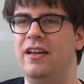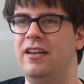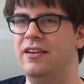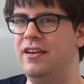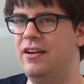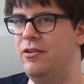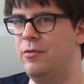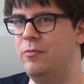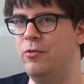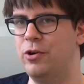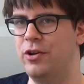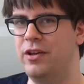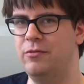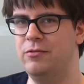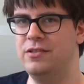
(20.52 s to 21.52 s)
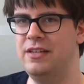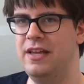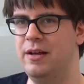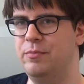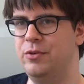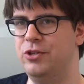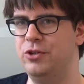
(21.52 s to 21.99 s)
and now I'm working with
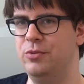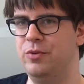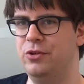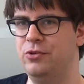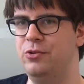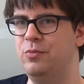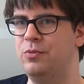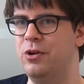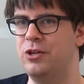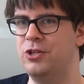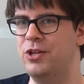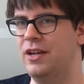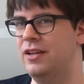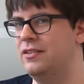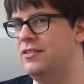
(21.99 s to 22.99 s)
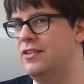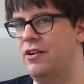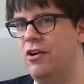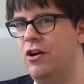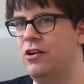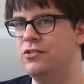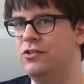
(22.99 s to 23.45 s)
the LPGPU2 project.
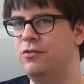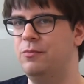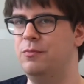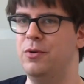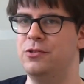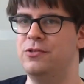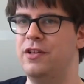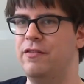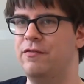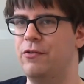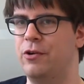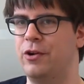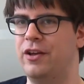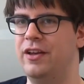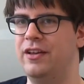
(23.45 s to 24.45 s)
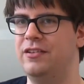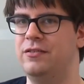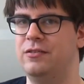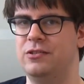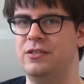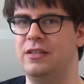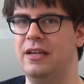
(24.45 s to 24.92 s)
They're also mostly
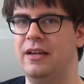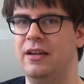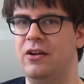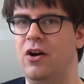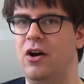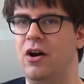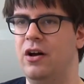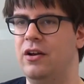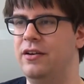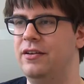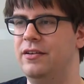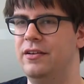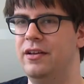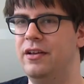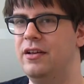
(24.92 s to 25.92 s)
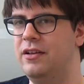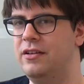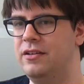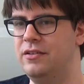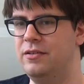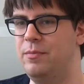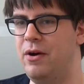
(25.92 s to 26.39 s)
focusing on
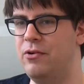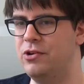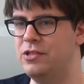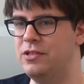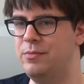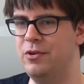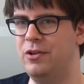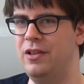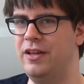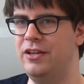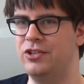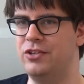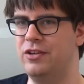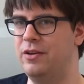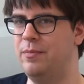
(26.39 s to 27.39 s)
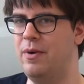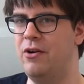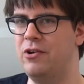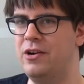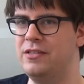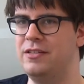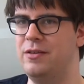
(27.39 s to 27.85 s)
power simulation and
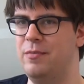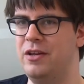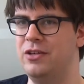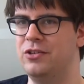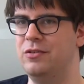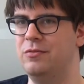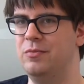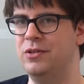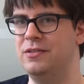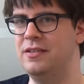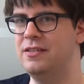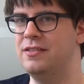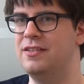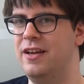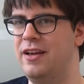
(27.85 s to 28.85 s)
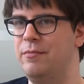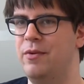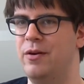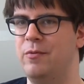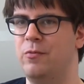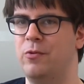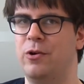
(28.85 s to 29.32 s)
power estimation, but this
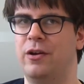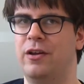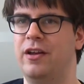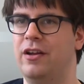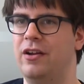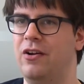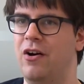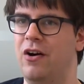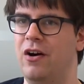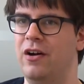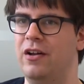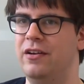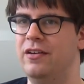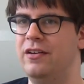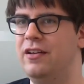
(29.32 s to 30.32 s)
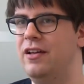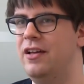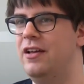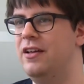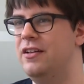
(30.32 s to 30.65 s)
time I'm working on